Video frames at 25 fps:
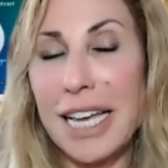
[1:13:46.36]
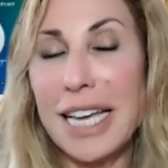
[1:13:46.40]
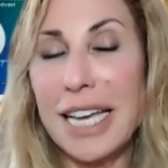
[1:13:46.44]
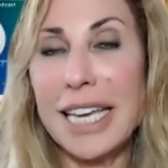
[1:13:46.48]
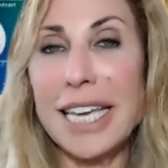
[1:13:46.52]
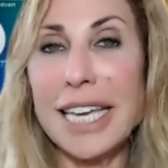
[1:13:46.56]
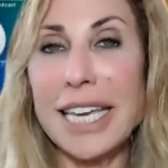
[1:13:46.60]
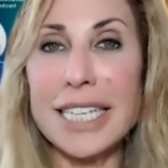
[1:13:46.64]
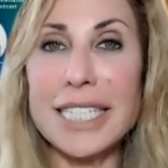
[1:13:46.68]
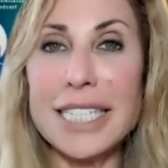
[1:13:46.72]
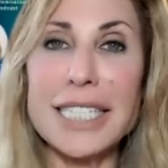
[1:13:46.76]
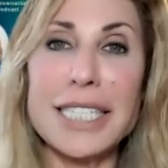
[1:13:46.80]

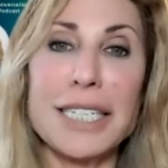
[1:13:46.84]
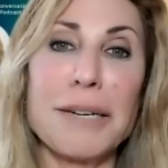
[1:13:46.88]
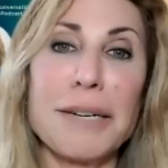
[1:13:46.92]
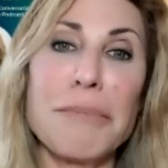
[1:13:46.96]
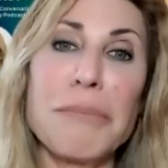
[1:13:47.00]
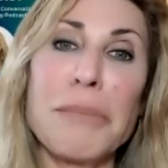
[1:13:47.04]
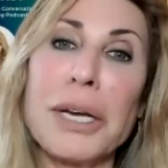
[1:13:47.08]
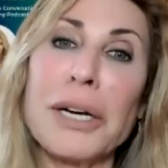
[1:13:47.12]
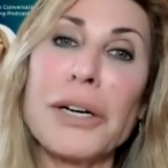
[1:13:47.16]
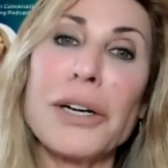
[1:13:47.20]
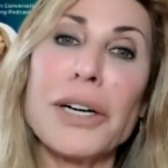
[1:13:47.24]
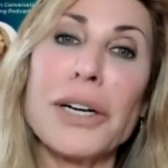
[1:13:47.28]
He is an
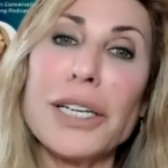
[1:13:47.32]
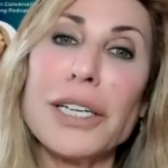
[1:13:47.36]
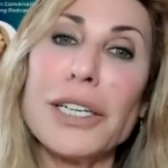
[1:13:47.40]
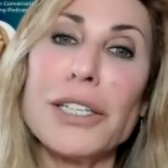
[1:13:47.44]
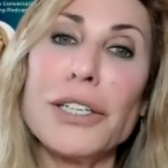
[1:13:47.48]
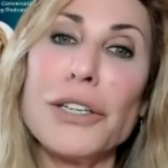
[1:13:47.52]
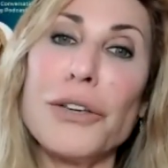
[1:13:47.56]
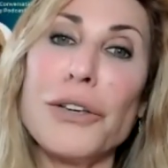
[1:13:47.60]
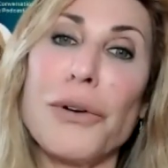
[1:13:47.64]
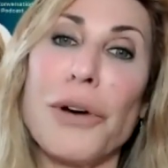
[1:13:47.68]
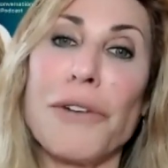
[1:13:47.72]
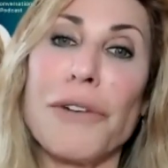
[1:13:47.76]

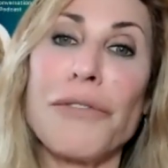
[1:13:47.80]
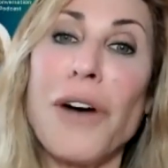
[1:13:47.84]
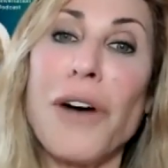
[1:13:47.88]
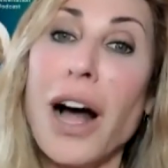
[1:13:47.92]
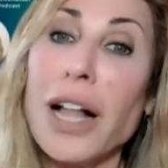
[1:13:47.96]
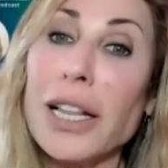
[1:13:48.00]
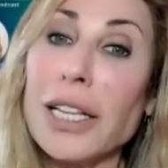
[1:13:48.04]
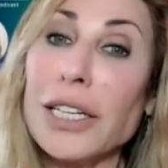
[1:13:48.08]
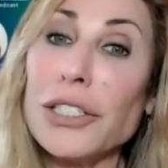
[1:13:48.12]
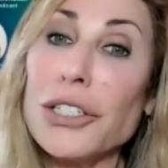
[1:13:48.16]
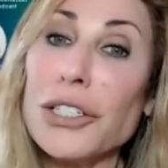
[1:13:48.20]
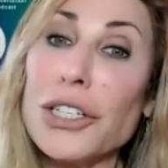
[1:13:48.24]
American
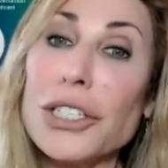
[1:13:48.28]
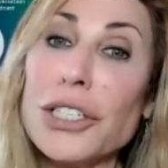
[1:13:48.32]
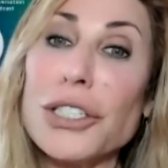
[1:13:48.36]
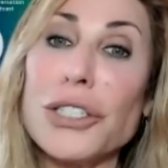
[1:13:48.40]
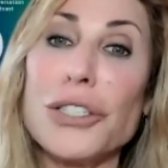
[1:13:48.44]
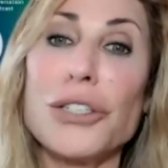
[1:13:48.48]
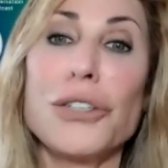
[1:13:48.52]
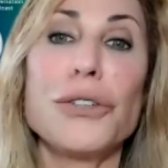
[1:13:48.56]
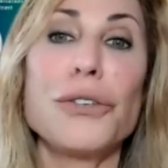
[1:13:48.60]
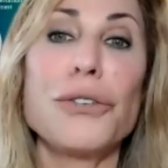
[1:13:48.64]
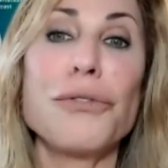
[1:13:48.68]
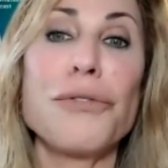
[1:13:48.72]

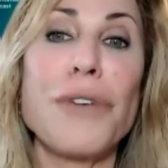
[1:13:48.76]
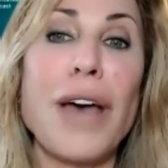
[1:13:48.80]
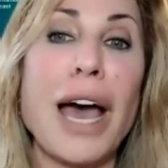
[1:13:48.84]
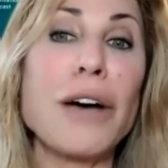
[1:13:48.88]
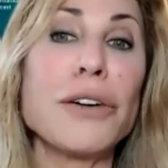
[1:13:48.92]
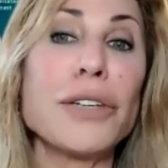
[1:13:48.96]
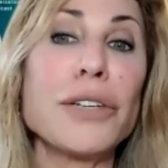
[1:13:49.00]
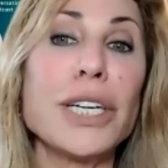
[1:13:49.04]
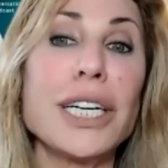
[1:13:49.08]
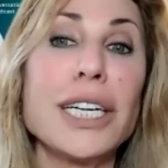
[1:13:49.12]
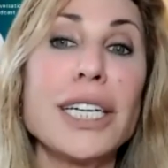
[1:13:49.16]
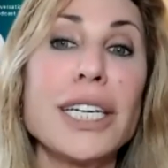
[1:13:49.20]
ufologist who
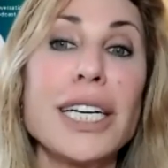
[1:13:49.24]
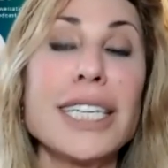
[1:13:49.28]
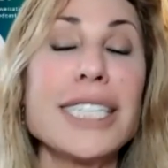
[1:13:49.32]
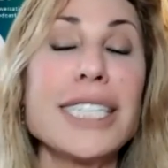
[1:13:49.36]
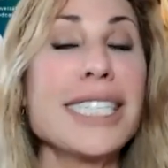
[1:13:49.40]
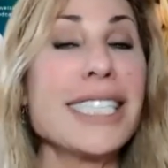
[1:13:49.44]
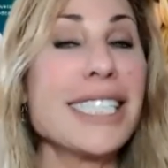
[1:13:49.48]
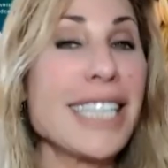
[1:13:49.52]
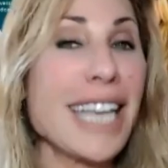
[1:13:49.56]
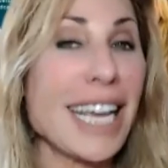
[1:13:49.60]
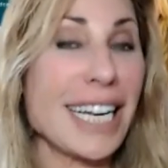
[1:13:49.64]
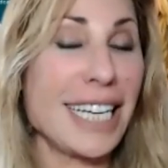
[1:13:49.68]
founded
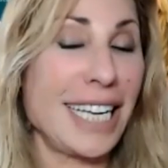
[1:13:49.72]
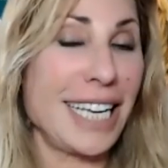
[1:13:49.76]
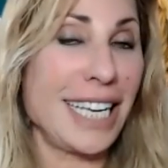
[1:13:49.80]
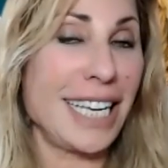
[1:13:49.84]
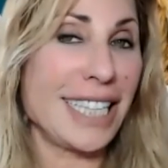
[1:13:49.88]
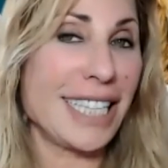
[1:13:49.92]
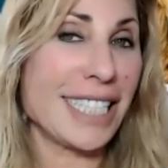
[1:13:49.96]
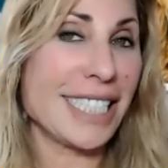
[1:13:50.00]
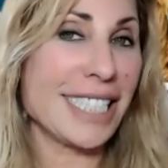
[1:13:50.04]
SETI,